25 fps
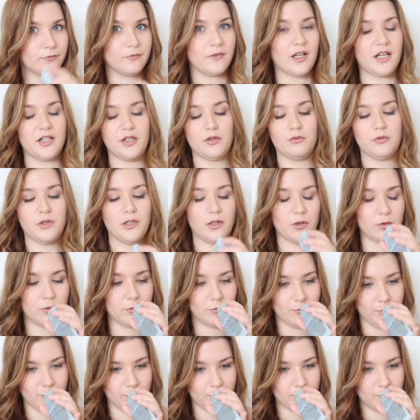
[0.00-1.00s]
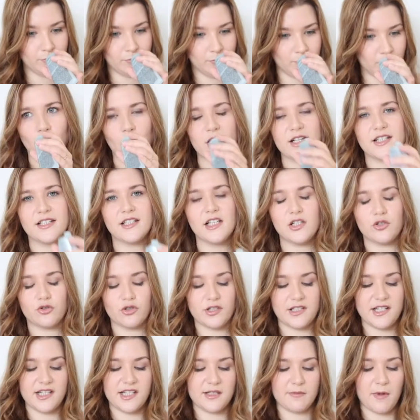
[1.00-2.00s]
I don't know. Quite a
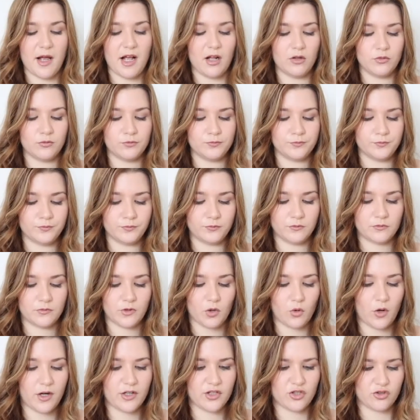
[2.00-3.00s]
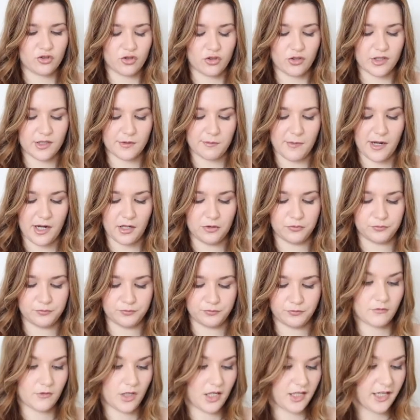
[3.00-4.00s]
citrusy smell, quite a strong smell.
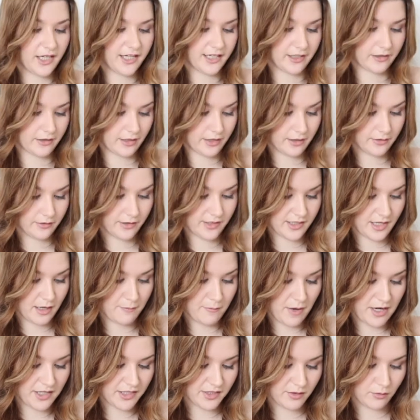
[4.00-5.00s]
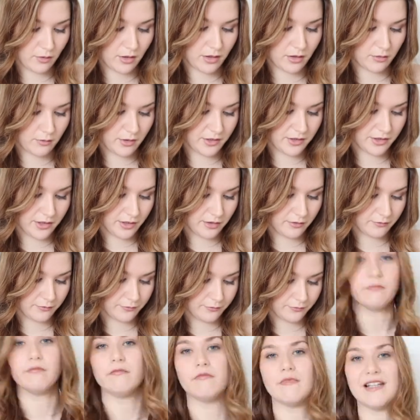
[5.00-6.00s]
I like that. Is that a men's one, I wonder?
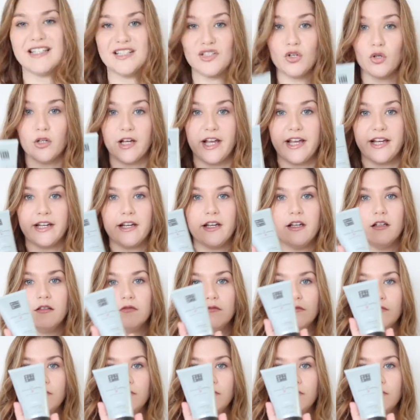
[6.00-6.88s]
He's not getting it.